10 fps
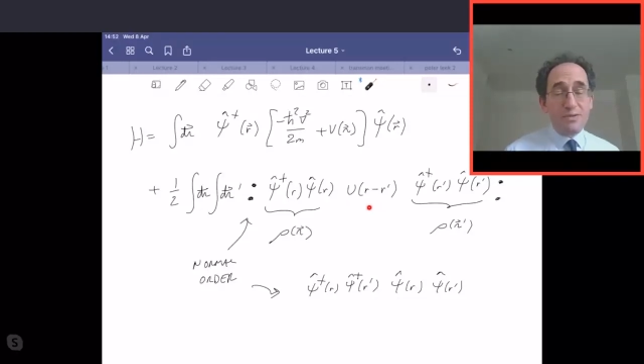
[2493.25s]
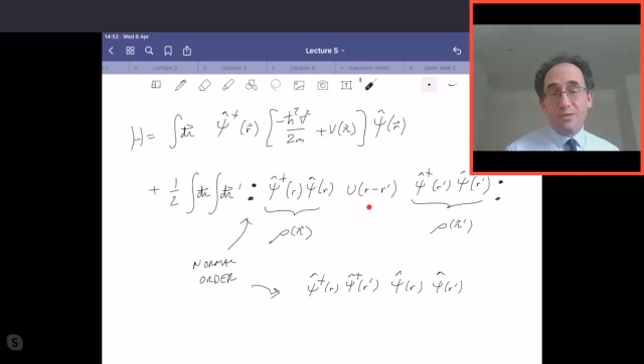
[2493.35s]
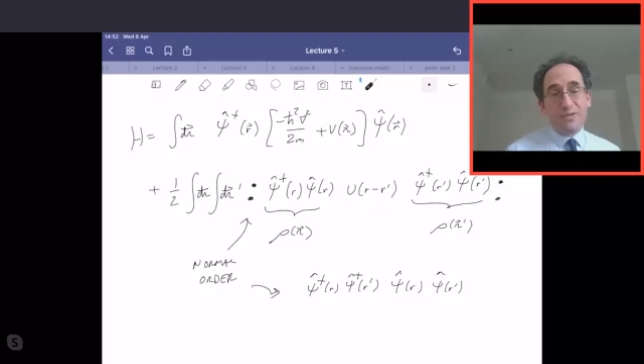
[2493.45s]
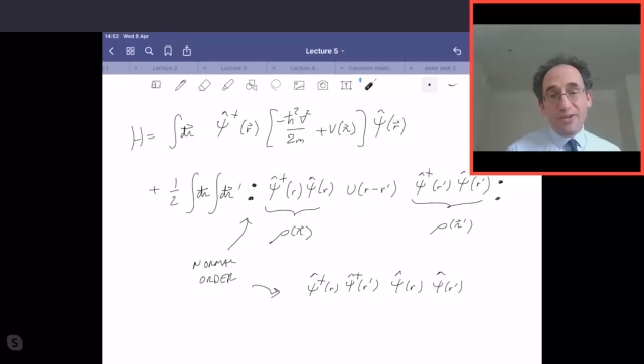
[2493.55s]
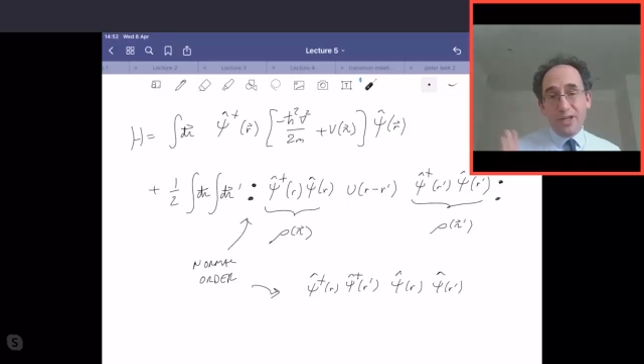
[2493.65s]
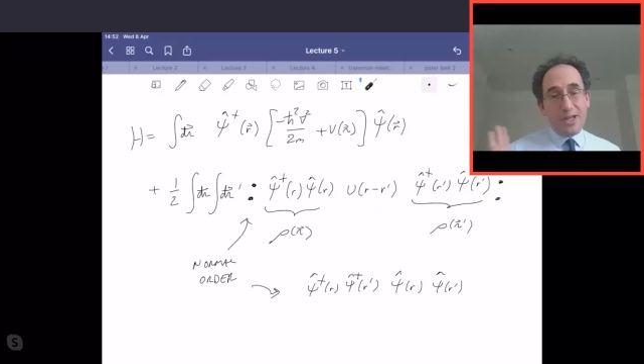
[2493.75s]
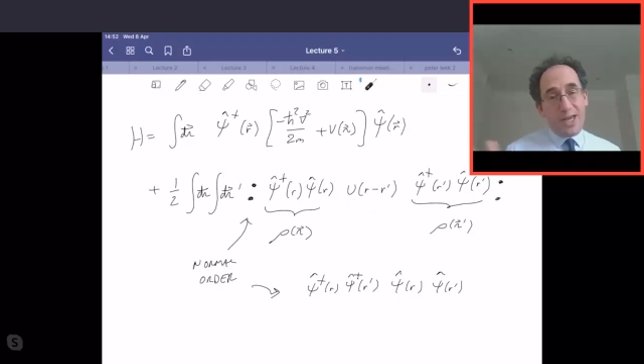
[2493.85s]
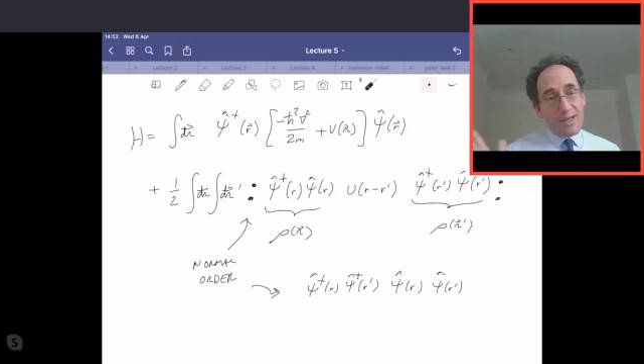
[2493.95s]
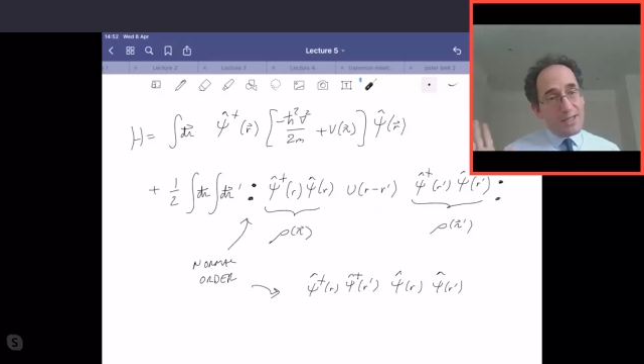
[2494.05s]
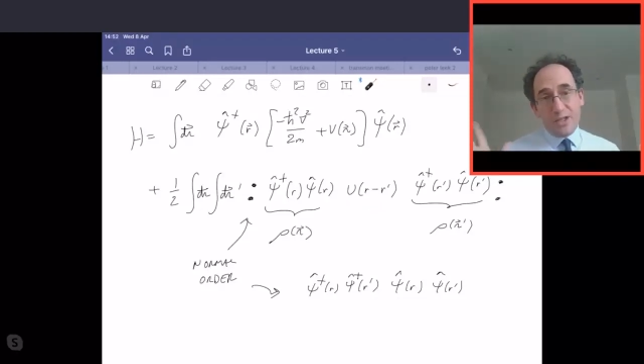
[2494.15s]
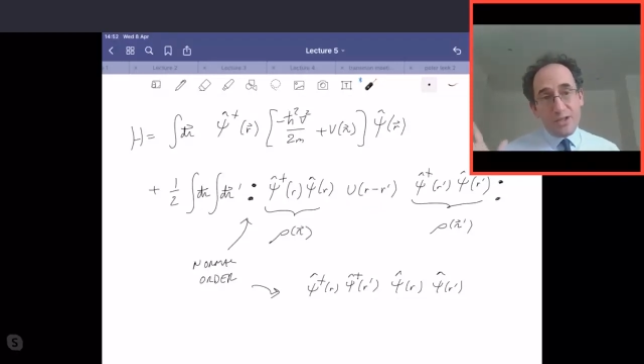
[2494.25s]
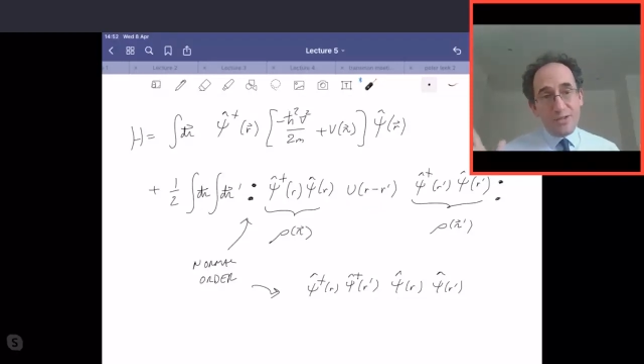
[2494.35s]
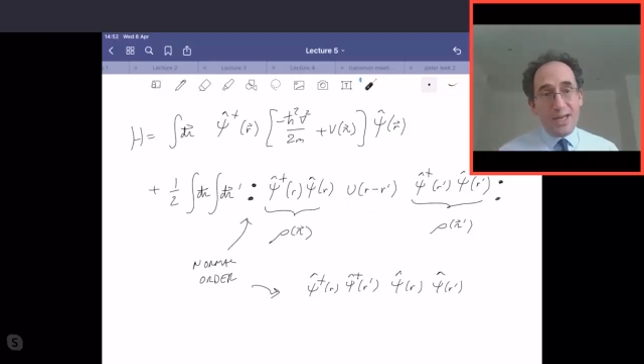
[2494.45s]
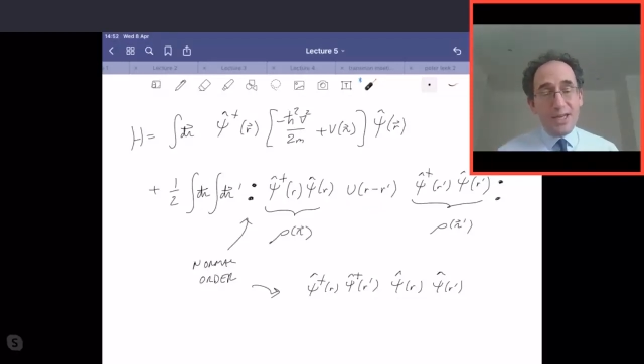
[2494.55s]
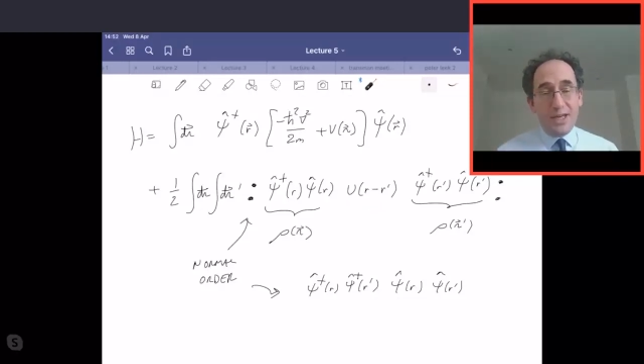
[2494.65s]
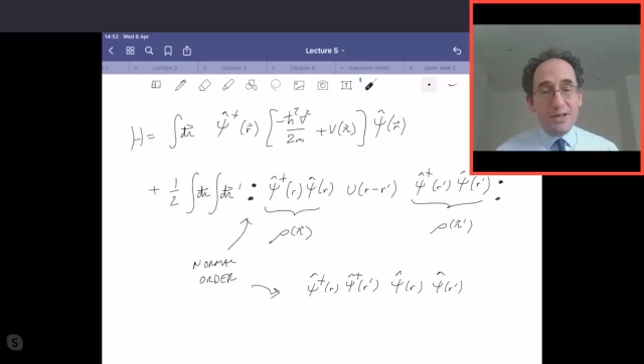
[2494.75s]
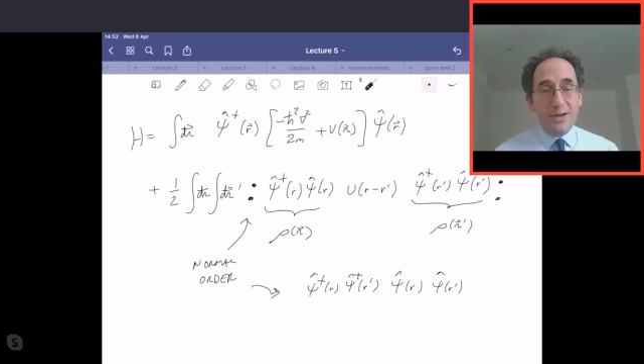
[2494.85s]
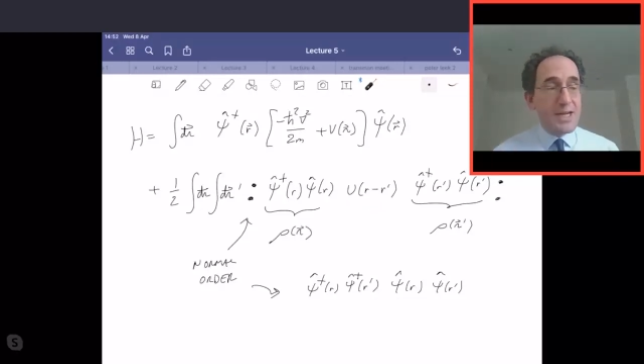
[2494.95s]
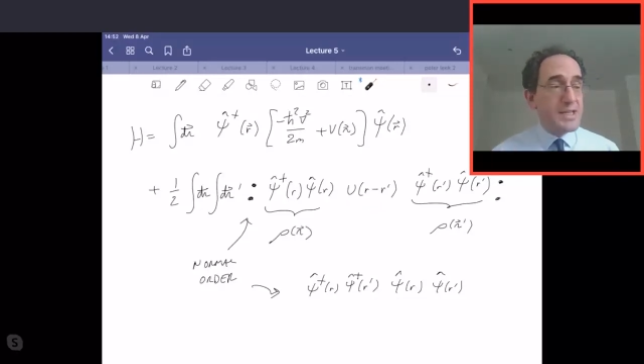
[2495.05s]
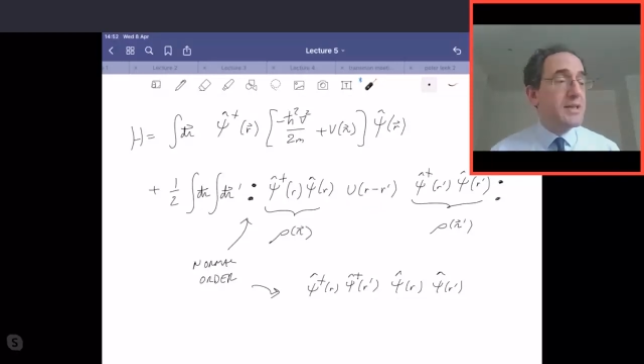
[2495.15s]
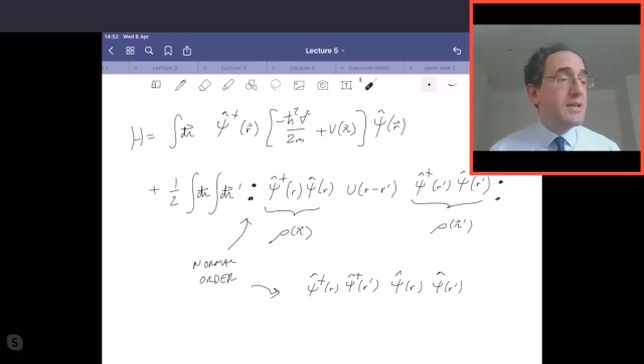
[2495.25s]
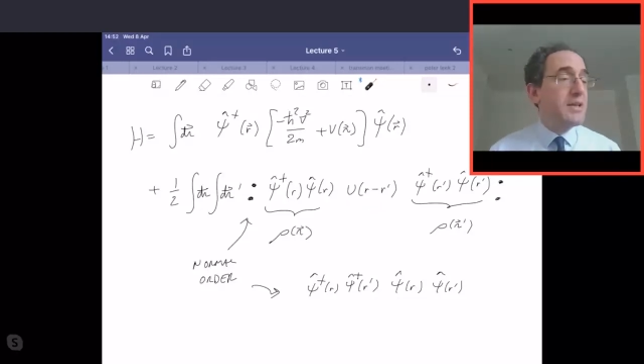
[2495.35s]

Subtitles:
And we're free to actually choose any interaction